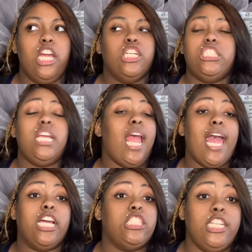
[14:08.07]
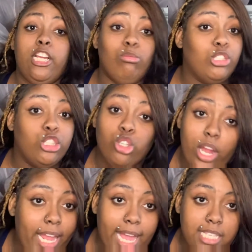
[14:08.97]
She was
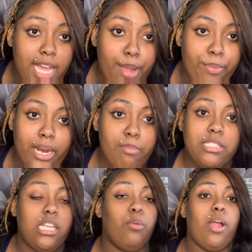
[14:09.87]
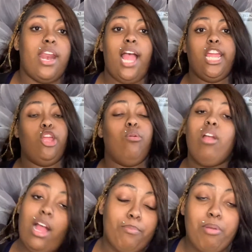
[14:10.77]
great at typing. I'm gonna tell you right now, I give you
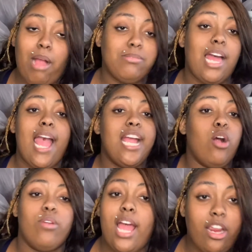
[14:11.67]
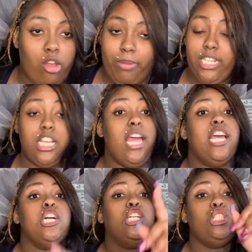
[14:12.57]
props. I ain't gonna knock no bitch.
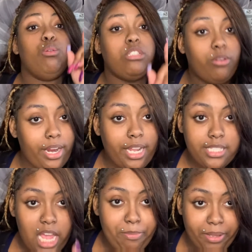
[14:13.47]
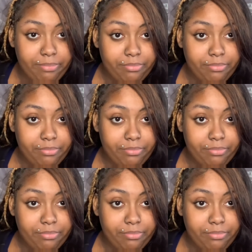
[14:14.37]
She was great at typing.